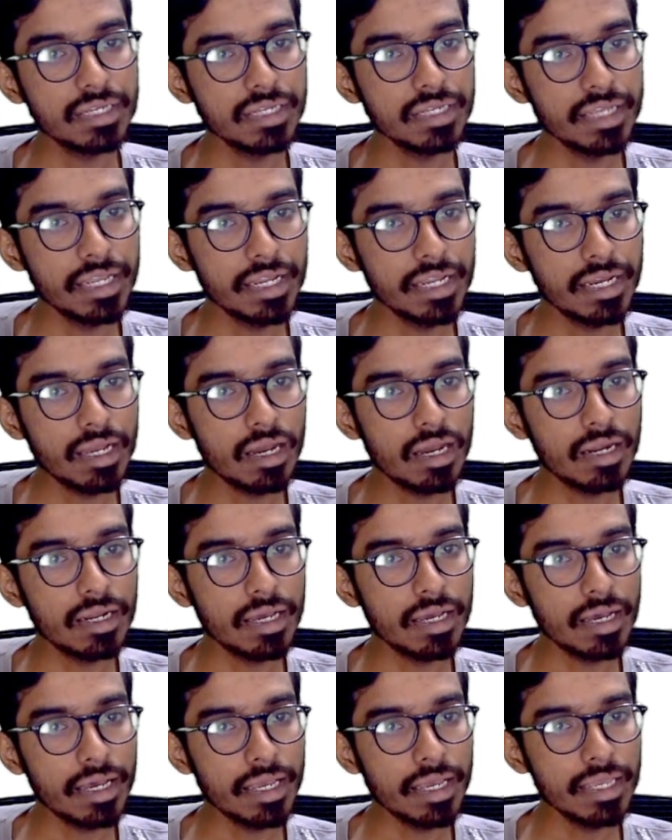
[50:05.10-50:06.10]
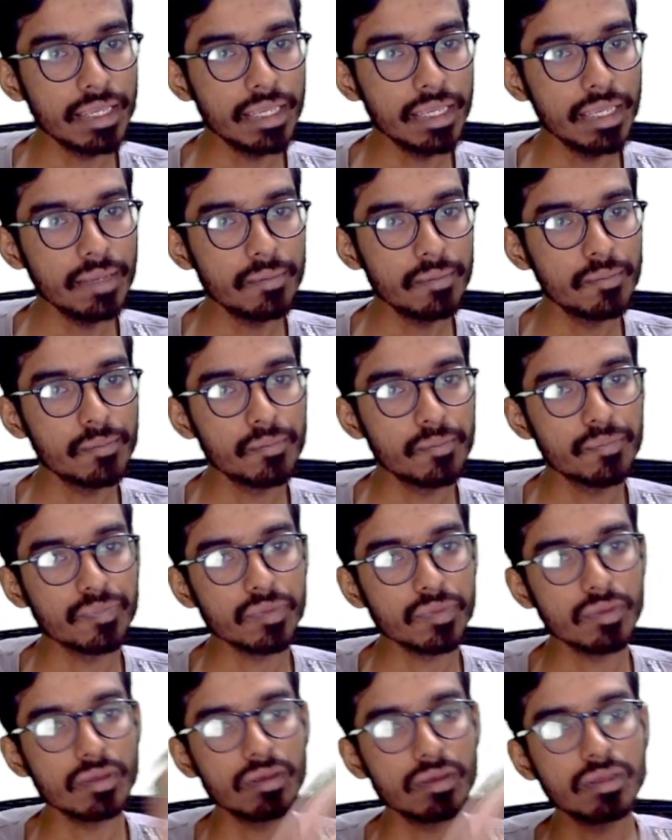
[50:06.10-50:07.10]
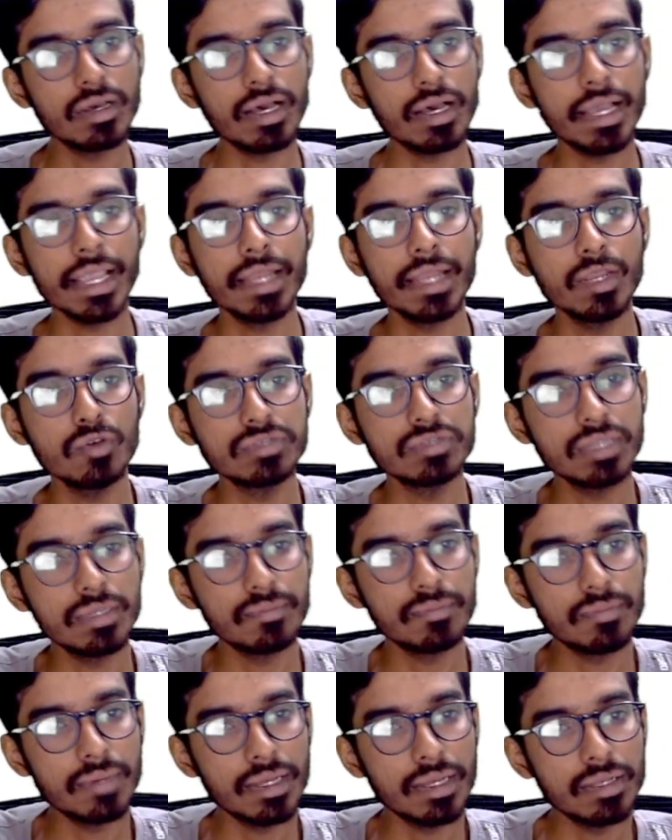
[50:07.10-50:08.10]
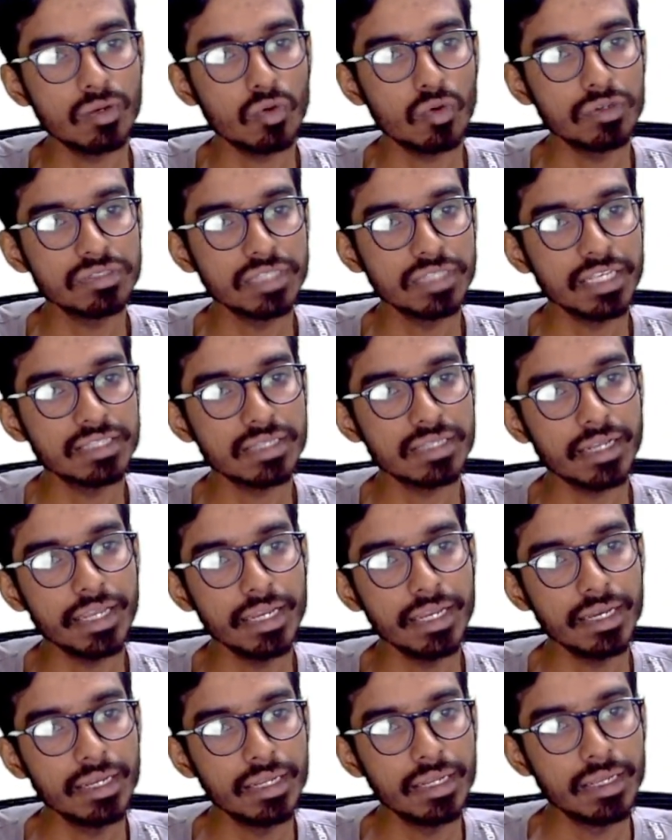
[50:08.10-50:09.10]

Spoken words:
A dot I I can use a node 6, right?